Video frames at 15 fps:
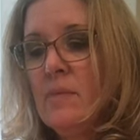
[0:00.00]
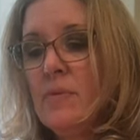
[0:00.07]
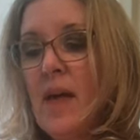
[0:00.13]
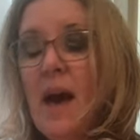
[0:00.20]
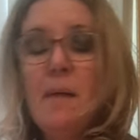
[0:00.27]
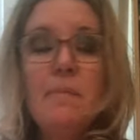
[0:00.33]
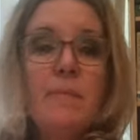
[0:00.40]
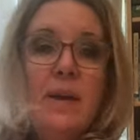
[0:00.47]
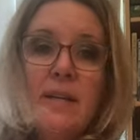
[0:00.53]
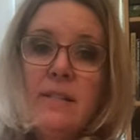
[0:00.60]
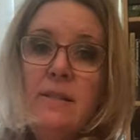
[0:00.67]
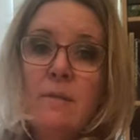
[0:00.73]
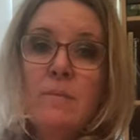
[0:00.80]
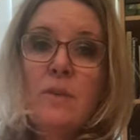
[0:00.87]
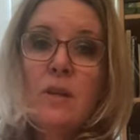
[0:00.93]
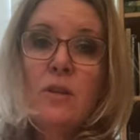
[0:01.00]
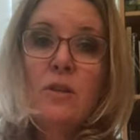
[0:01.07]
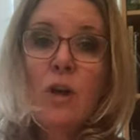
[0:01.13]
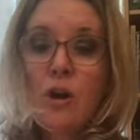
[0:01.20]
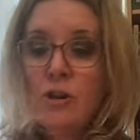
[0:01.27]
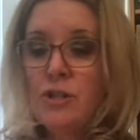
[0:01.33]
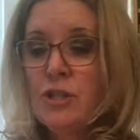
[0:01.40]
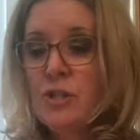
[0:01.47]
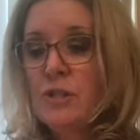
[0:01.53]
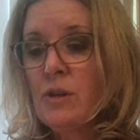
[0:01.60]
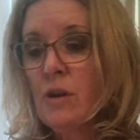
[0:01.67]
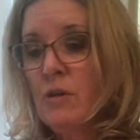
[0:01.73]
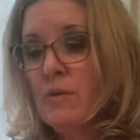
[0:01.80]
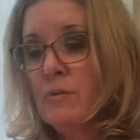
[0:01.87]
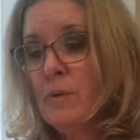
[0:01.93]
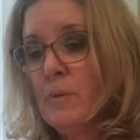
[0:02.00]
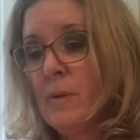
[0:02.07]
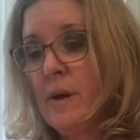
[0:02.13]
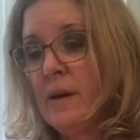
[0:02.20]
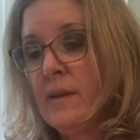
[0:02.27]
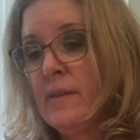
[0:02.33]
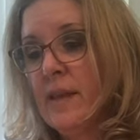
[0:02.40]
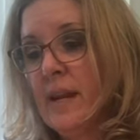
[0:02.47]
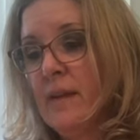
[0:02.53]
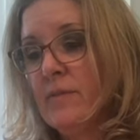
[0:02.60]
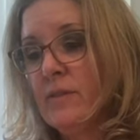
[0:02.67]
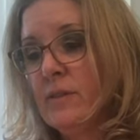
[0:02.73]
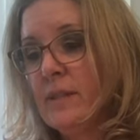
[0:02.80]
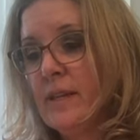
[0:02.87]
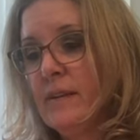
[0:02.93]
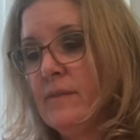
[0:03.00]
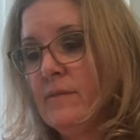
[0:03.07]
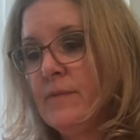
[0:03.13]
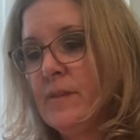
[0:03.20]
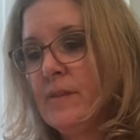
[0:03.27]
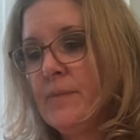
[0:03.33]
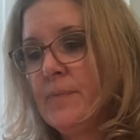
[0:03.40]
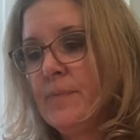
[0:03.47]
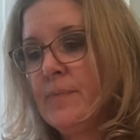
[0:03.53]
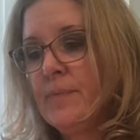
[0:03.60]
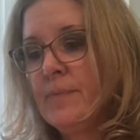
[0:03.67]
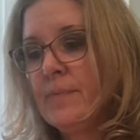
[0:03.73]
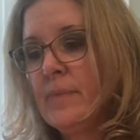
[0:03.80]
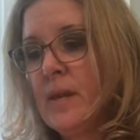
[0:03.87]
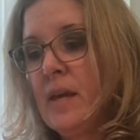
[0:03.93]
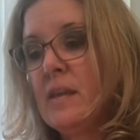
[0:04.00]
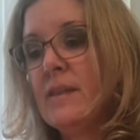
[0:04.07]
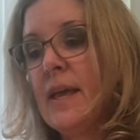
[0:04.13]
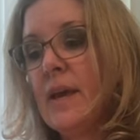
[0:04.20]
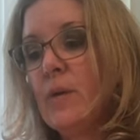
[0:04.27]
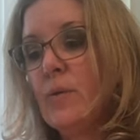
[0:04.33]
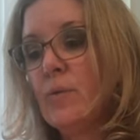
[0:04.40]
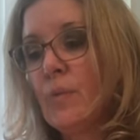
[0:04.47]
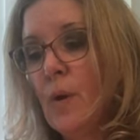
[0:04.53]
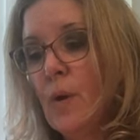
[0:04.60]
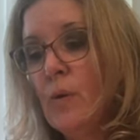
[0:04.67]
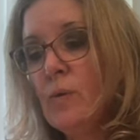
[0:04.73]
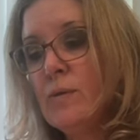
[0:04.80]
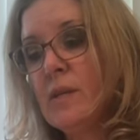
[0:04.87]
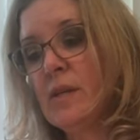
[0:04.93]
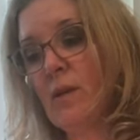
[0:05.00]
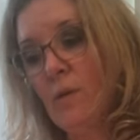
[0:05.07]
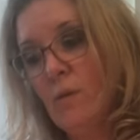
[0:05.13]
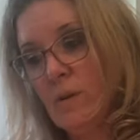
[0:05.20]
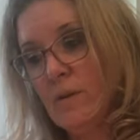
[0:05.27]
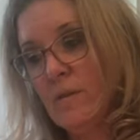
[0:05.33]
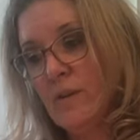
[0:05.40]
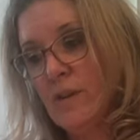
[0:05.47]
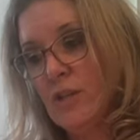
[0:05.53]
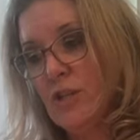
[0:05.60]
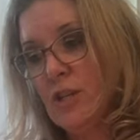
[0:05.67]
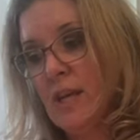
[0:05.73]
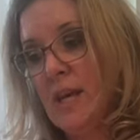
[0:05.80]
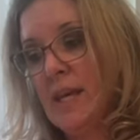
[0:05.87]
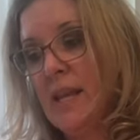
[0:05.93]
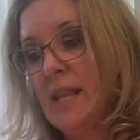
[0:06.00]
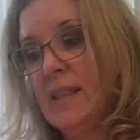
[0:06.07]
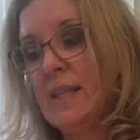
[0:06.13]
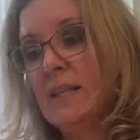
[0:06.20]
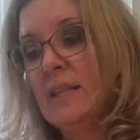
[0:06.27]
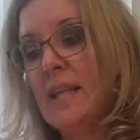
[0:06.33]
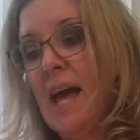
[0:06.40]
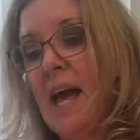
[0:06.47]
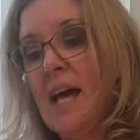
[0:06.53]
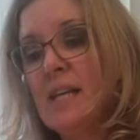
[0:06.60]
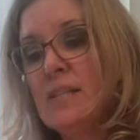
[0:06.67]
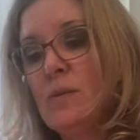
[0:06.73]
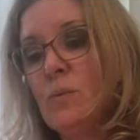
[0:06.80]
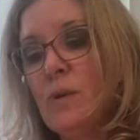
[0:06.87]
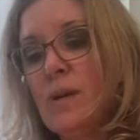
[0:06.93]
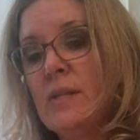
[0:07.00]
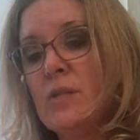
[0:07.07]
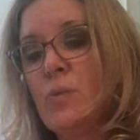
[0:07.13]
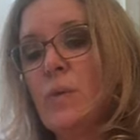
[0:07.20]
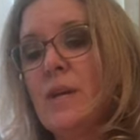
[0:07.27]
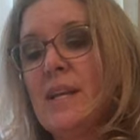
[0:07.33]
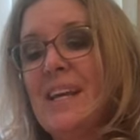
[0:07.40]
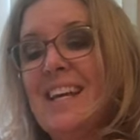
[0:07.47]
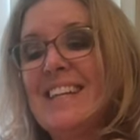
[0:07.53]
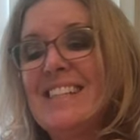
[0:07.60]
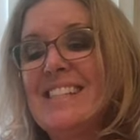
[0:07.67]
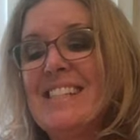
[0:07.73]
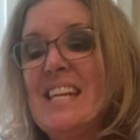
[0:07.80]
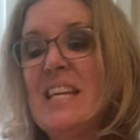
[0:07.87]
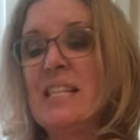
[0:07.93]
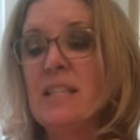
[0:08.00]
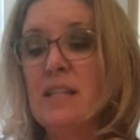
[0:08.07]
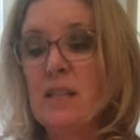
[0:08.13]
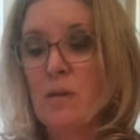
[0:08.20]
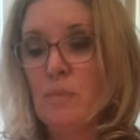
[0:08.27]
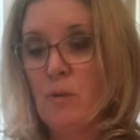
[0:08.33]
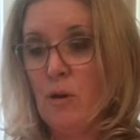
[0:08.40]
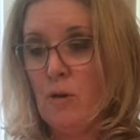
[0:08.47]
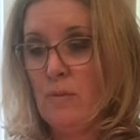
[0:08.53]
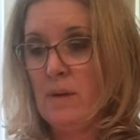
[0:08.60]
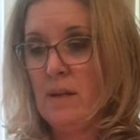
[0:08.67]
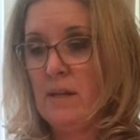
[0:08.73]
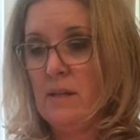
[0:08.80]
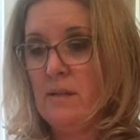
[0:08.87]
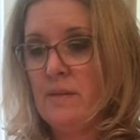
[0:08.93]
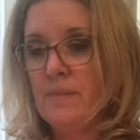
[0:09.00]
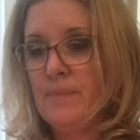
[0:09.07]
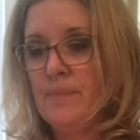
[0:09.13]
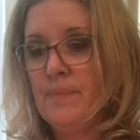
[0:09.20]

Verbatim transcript: That makes them the largest arthropod that ever lived. They arose in the Ordovician, and the last ones went extinct in the Permian.